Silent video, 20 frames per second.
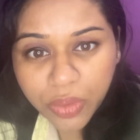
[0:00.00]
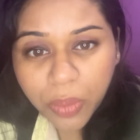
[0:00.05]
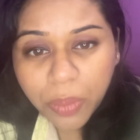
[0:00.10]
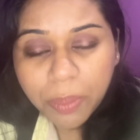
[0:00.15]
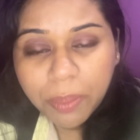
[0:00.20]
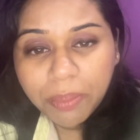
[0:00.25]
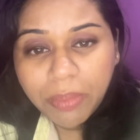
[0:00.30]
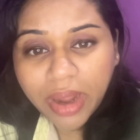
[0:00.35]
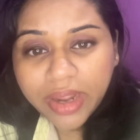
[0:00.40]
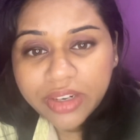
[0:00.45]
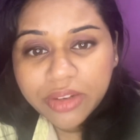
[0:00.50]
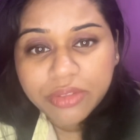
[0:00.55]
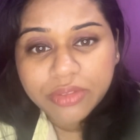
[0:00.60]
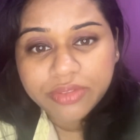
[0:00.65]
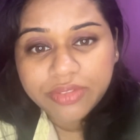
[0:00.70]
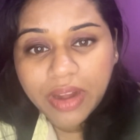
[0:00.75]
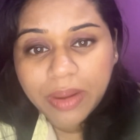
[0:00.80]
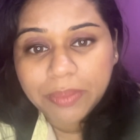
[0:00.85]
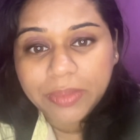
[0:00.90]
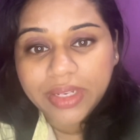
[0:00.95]
minor
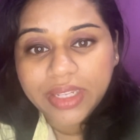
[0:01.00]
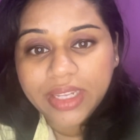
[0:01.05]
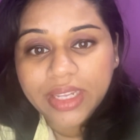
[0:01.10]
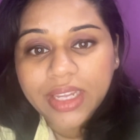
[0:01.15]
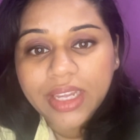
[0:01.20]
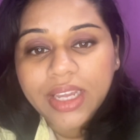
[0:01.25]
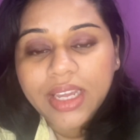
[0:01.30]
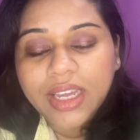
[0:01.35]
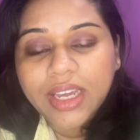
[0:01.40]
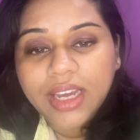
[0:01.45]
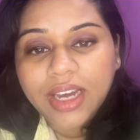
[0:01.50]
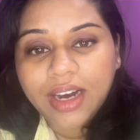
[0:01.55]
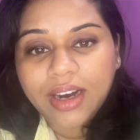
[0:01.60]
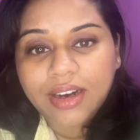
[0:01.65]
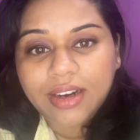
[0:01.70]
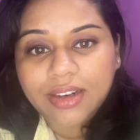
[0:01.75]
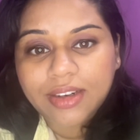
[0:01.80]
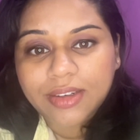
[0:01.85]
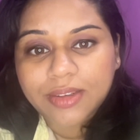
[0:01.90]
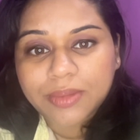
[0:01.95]
family,
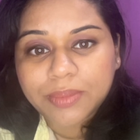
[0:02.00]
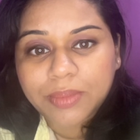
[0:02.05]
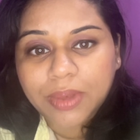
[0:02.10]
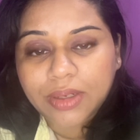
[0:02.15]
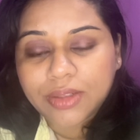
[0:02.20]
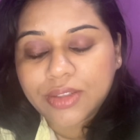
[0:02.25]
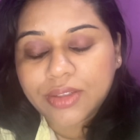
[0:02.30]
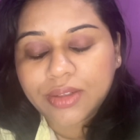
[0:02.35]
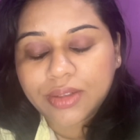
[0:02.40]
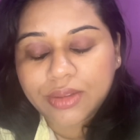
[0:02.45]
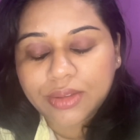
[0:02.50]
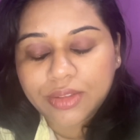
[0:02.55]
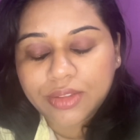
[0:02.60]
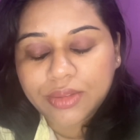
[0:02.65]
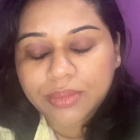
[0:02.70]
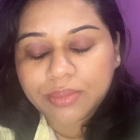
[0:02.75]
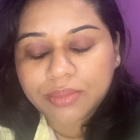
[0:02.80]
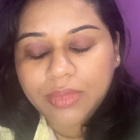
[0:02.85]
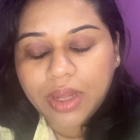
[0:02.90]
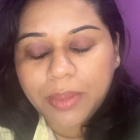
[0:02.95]
uh, uh, uh,
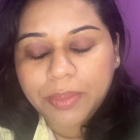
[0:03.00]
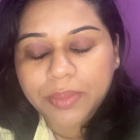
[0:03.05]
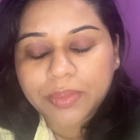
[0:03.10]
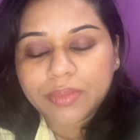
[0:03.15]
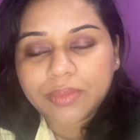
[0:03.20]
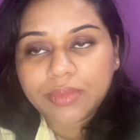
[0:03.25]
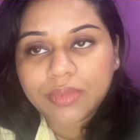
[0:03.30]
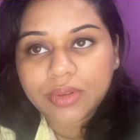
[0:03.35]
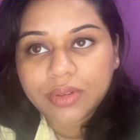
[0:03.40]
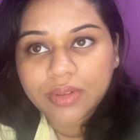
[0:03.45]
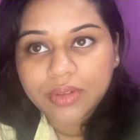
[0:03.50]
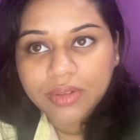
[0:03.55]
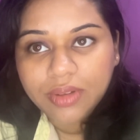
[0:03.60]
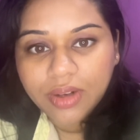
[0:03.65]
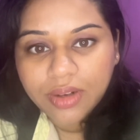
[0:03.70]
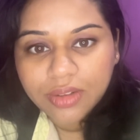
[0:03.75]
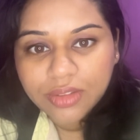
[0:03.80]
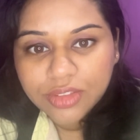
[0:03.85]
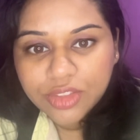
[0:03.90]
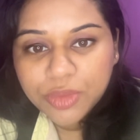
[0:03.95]
um,
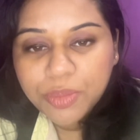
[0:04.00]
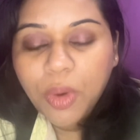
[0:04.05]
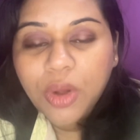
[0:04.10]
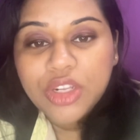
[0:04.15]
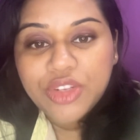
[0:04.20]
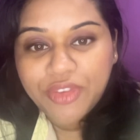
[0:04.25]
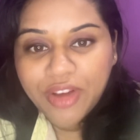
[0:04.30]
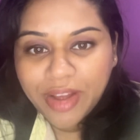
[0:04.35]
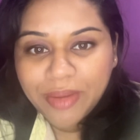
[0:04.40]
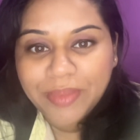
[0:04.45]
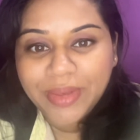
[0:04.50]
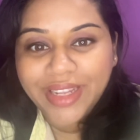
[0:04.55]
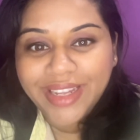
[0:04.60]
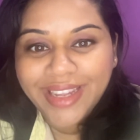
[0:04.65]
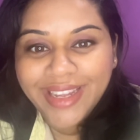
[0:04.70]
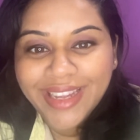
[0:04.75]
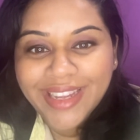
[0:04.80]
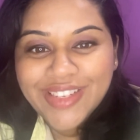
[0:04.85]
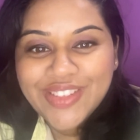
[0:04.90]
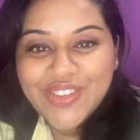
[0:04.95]
a small family,
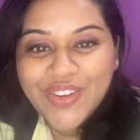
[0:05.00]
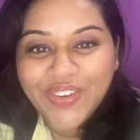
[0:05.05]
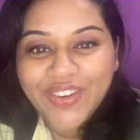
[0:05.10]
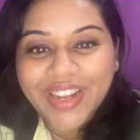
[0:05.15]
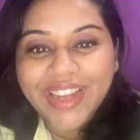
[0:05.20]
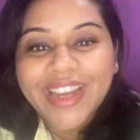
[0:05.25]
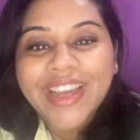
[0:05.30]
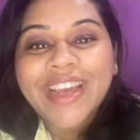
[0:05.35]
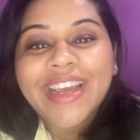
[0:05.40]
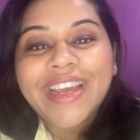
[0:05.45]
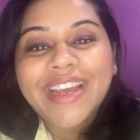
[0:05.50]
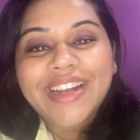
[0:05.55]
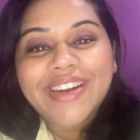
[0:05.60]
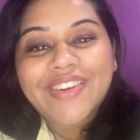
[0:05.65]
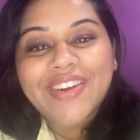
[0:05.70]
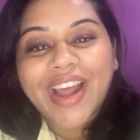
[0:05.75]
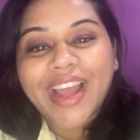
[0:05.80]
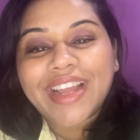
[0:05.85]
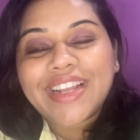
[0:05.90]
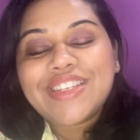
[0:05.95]
sorry,
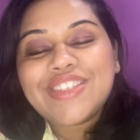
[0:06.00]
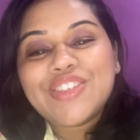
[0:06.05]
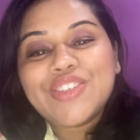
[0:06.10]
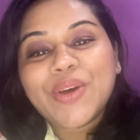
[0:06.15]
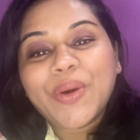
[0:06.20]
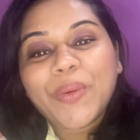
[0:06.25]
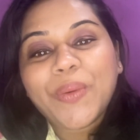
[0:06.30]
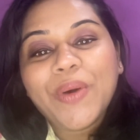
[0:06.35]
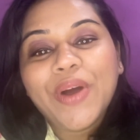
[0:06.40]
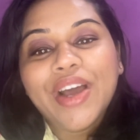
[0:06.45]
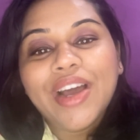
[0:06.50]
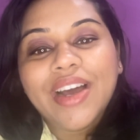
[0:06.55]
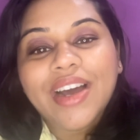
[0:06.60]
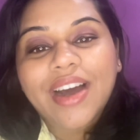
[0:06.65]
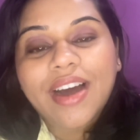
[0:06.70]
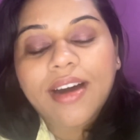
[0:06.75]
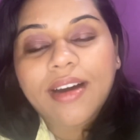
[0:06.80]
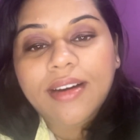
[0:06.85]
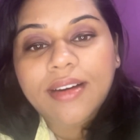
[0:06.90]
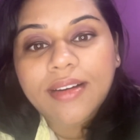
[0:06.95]
right? So
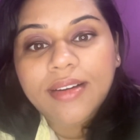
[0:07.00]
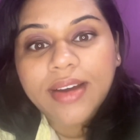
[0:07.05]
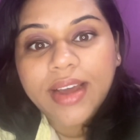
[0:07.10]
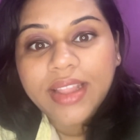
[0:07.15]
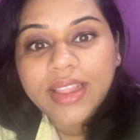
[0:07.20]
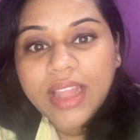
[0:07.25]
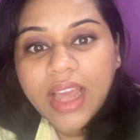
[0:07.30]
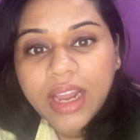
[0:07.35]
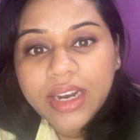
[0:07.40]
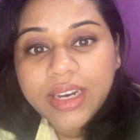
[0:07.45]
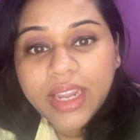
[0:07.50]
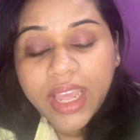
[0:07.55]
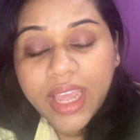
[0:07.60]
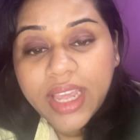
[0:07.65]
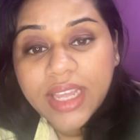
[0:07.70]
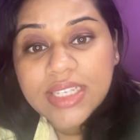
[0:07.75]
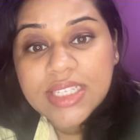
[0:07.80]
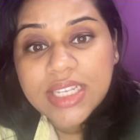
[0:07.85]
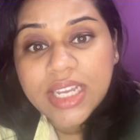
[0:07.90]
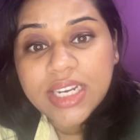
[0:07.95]
in that
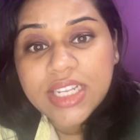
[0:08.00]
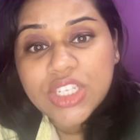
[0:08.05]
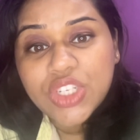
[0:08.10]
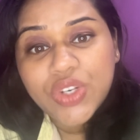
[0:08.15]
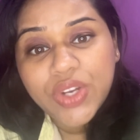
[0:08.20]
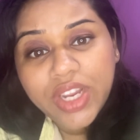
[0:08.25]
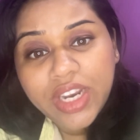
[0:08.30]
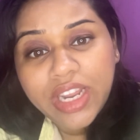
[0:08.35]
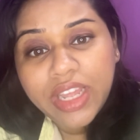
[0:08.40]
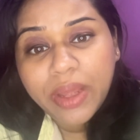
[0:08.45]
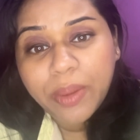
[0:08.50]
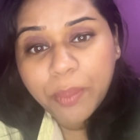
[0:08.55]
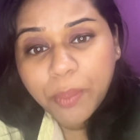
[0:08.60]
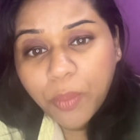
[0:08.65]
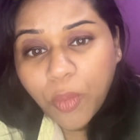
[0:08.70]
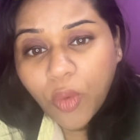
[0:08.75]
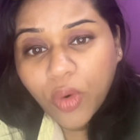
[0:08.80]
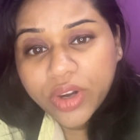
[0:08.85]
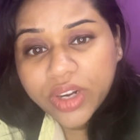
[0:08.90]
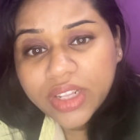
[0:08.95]
case, it is really
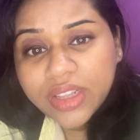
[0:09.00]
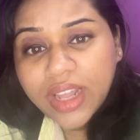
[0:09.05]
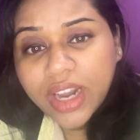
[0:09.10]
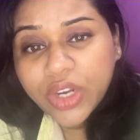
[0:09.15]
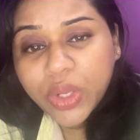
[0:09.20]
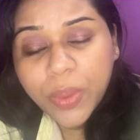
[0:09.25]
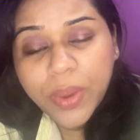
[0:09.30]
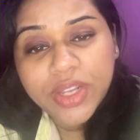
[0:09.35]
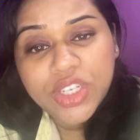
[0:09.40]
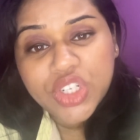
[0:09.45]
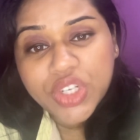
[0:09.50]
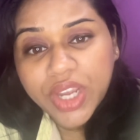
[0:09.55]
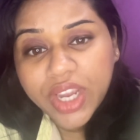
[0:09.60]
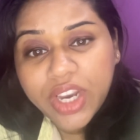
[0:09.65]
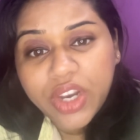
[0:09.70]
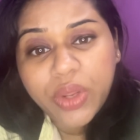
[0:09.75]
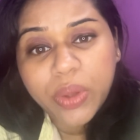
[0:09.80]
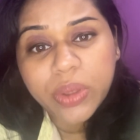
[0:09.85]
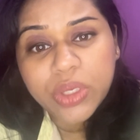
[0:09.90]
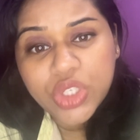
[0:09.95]
important that you
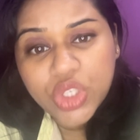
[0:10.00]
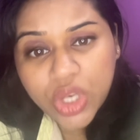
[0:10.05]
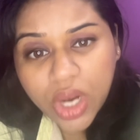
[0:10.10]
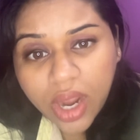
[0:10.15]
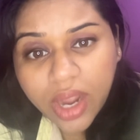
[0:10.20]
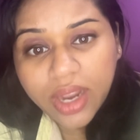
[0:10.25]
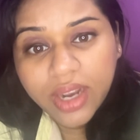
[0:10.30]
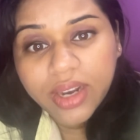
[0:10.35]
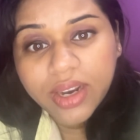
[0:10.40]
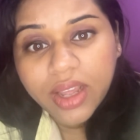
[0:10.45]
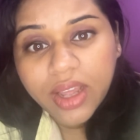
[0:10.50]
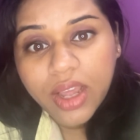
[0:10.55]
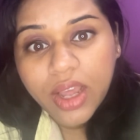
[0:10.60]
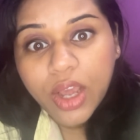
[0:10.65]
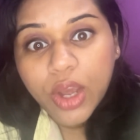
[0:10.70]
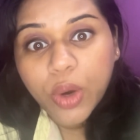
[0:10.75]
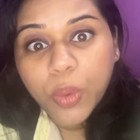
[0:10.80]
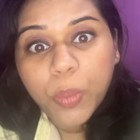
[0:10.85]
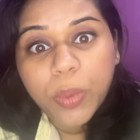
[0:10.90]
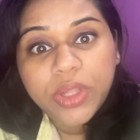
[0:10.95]
educate your child
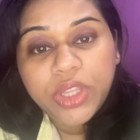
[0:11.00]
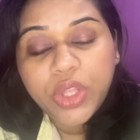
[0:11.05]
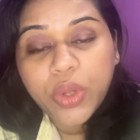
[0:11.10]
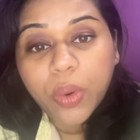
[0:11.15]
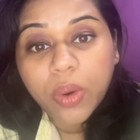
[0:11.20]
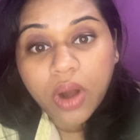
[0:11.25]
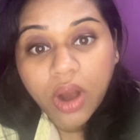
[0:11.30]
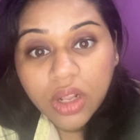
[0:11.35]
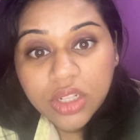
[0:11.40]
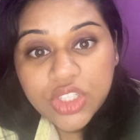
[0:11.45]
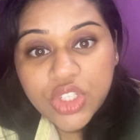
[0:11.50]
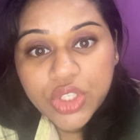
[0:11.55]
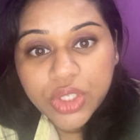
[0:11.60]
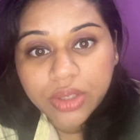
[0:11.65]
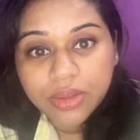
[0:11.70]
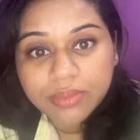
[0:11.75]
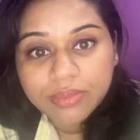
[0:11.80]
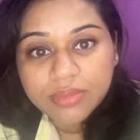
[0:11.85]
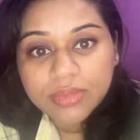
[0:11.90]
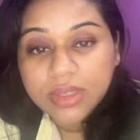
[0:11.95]
with your
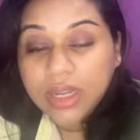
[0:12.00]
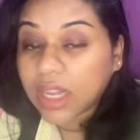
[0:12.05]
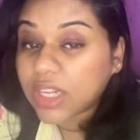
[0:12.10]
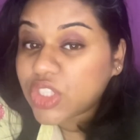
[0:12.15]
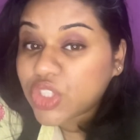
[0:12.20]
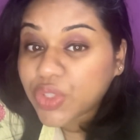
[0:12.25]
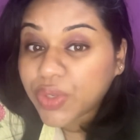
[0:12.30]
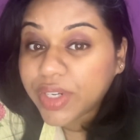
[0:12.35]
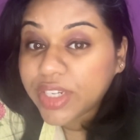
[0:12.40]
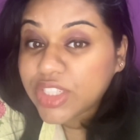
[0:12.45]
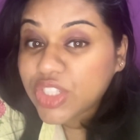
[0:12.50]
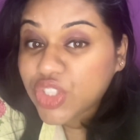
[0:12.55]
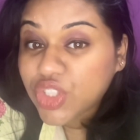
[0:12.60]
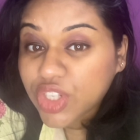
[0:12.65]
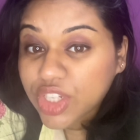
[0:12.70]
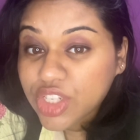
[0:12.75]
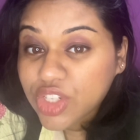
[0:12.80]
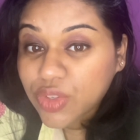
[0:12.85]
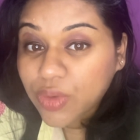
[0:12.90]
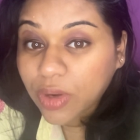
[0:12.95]
culture. Culture is
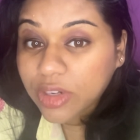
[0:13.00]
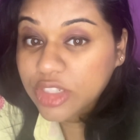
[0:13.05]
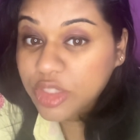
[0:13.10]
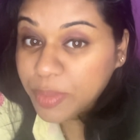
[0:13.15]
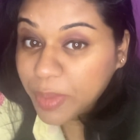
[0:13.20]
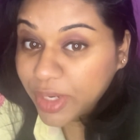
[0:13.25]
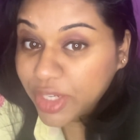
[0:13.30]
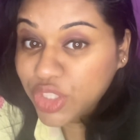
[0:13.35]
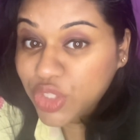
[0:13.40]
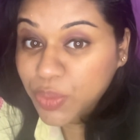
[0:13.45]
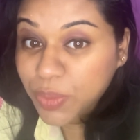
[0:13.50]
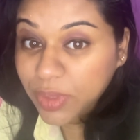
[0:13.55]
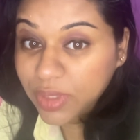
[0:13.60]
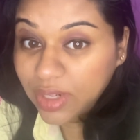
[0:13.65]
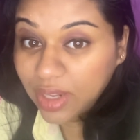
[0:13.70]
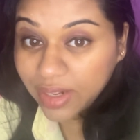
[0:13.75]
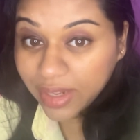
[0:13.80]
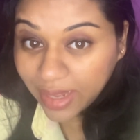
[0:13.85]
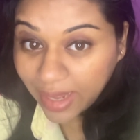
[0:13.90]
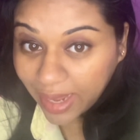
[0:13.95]
just not spiritual
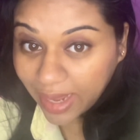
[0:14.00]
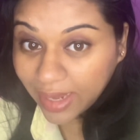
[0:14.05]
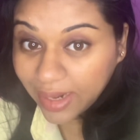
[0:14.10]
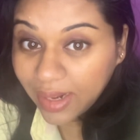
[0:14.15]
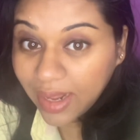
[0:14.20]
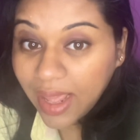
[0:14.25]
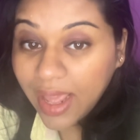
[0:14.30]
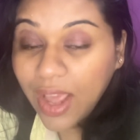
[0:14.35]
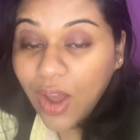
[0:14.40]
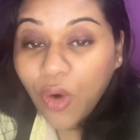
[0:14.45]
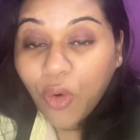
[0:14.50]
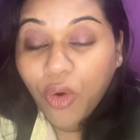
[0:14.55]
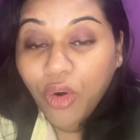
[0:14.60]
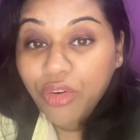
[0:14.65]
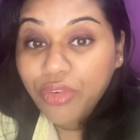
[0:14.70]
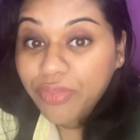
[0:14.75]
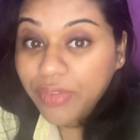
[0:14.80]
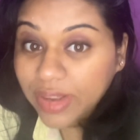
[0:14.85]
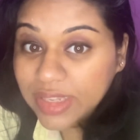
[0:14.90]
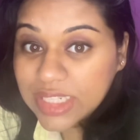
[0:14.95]
again or
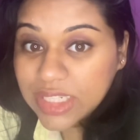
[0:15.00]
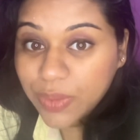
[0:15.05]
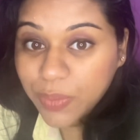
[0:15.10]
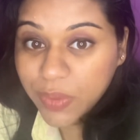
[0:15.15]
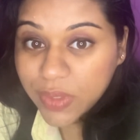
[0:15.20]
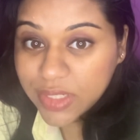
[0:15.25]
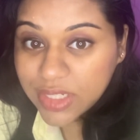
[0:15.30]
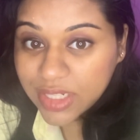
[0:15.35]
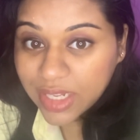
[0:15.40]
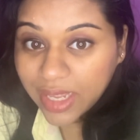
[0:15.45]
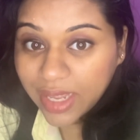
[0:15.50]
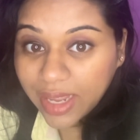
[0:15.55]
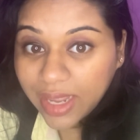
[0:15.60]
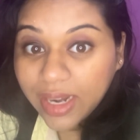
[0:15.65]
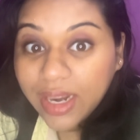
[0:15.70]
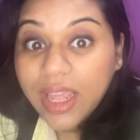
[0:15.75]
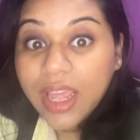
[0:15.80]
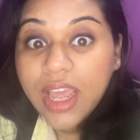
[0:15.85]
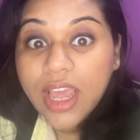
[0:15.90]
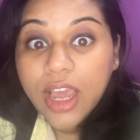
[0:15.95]
festivals again.